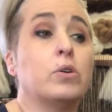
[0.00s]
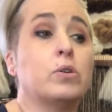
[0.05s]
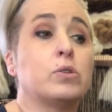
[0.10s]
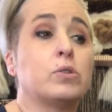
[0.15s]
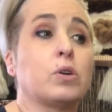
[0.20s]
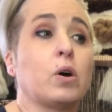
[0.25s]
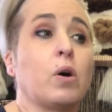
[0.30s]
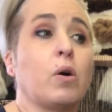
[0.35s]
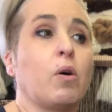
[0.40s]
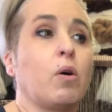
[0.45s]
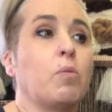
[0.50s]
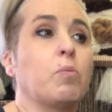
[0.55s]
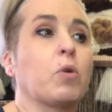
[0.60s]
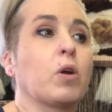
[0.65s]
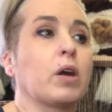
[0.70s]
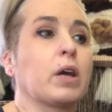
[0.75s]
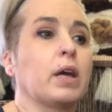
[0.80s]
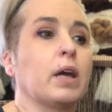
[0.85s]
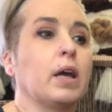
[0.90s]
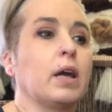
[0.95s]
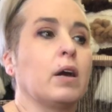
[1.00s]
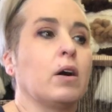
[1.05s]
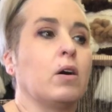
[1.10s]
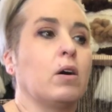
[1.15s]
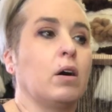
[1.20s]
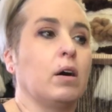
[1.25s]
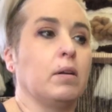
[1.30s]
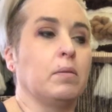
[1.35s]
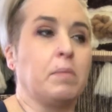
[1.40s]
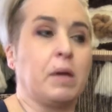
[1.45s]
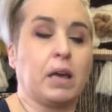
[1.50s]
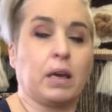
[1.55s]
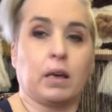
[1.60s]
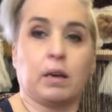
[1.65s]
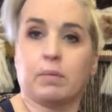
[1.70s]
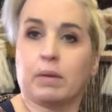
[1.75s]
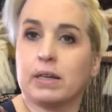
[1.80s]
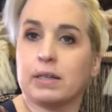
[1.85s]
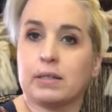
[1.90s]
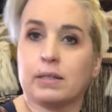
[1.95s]
So I'm working on
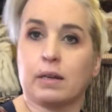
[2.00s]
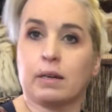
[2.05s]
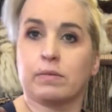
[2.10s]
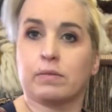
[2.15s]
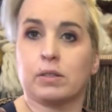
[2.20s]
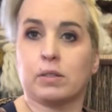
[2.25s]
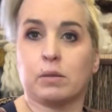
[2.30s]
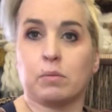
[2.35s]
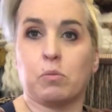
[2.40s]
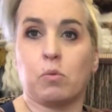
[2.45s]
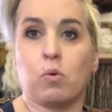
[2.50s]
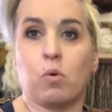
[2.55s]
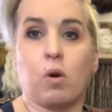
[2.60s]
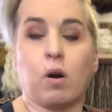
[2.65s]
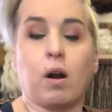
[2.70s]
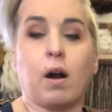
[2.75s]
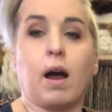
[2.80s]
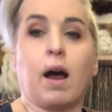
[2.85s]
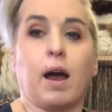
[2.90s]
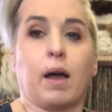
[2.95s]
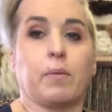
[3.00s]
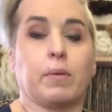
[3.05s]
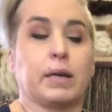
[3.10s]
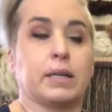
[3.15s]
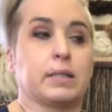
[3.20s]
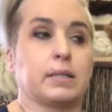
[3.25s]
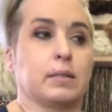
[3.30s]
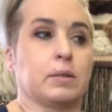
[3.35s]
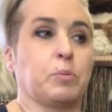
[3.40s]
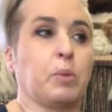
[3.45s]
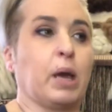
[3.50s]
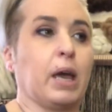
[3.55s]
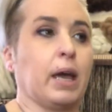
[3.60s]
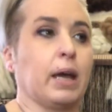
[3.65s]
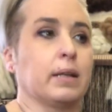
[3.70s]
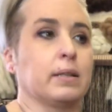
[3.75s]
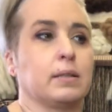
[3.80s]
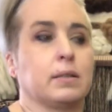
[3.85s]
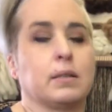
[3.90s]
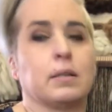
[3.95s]
making myself some more high waisted
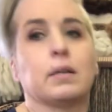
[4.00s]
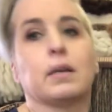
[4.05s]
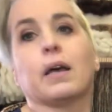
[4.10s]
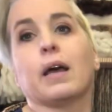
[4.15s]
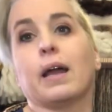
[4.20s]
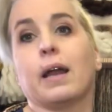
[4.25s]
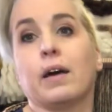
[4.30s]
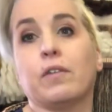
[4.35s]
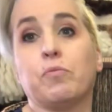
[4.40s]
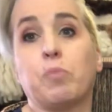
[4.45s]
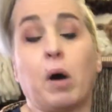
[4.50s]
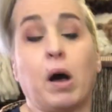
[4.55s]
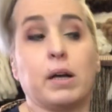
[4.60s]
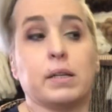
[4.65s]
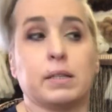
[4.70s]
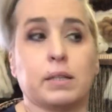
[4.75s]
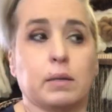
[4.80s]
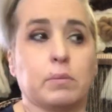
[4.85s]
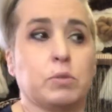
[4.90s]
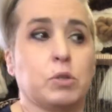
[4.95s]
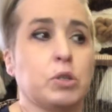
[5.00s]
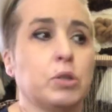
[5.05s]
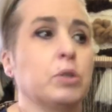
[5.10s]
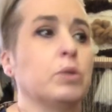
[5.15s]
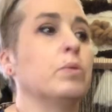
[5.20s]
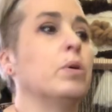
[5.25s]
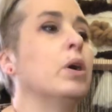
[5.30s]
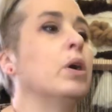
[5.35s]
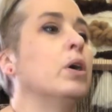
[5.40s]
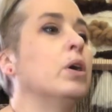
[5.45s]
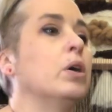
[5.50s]
pants, and I've bought some too.